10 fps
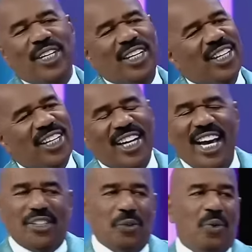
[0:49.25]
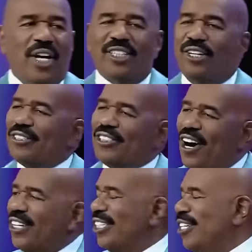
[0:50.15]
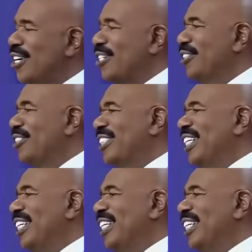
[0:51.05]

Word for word: when it looked like you wasn't gonna talk to Uncle